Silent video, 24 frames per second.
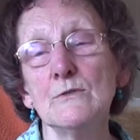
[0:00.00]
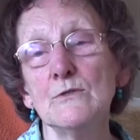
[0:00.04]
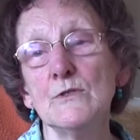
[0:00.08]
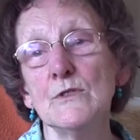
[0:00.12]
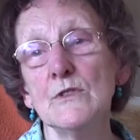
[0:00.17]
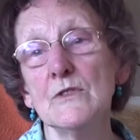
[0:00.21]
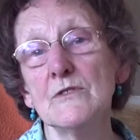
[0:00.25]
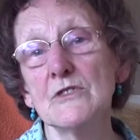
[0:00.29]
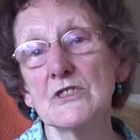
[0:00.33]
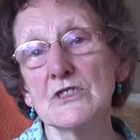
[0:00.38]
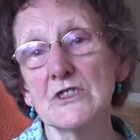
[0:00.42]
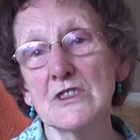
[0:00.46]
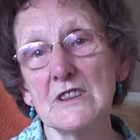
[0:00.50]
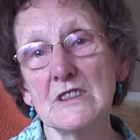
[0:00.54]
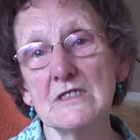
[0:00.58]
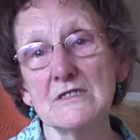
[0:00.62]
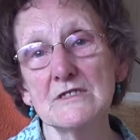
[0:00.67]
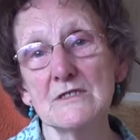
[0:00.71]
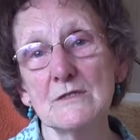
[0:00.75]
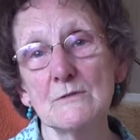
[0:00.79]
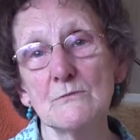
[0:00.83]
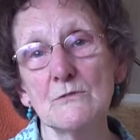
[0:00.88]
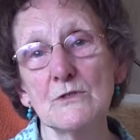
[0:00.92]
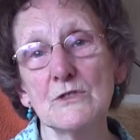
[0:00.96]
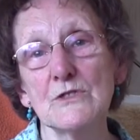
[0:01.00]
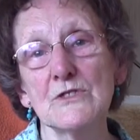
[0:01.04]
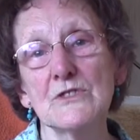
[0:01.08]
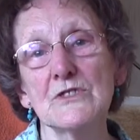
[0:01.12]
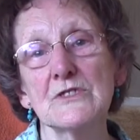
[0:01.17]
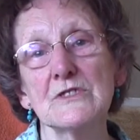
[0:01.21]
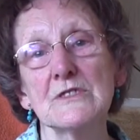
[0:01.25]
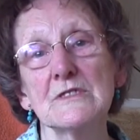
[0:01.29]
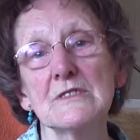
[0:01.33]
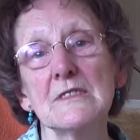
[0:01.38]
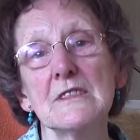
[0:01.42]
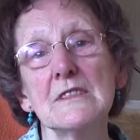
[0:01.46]
whoever's case it
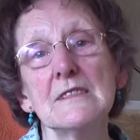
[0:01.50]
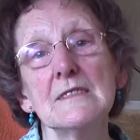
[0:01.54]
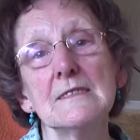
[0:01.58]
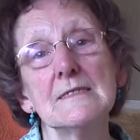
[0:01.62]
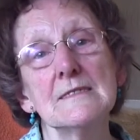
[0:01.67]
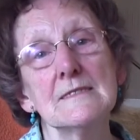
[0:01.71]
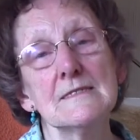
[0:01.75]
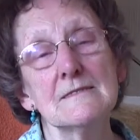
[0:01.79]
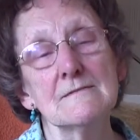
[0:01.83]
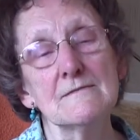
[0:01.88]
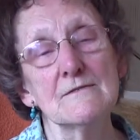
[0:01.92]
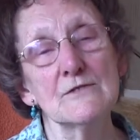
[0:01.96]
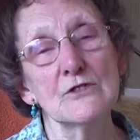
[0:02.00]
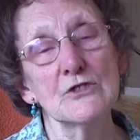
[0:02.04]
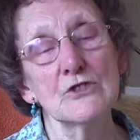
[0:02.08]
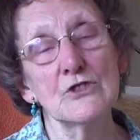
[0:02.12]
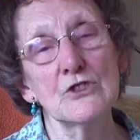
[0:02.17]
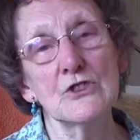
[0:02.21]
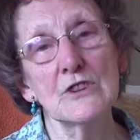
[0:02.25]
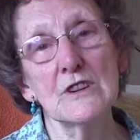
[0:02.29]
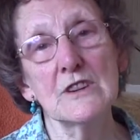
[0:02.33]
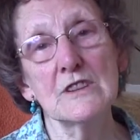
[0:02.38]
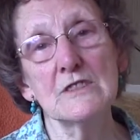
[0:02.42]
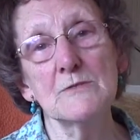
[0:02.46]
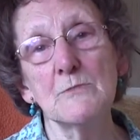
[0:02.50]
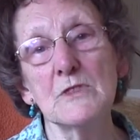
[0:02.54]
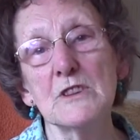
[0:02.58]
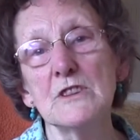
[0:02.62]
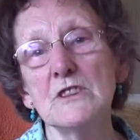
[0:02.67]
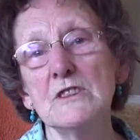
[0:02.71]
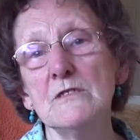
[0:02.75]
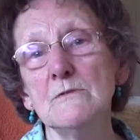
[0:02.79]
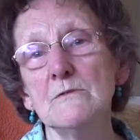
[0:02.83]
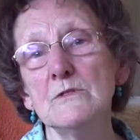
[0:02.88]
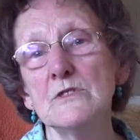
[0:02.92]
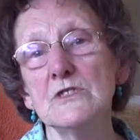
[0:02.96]
was, dressed, but
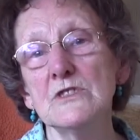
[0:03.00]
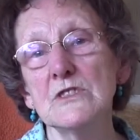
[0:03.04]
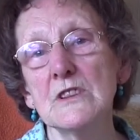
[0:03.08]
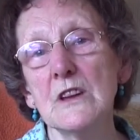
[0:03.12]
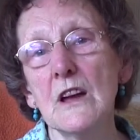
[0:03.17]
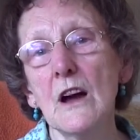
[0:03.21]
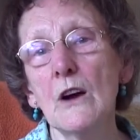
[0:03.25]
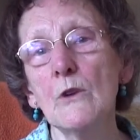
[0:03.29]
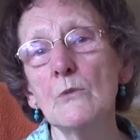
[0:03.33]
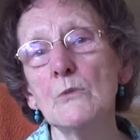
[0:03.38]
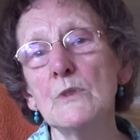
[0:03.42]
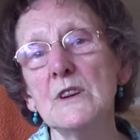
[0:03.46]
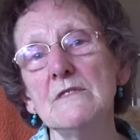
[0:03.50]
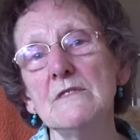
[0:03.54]
he would say, "I'll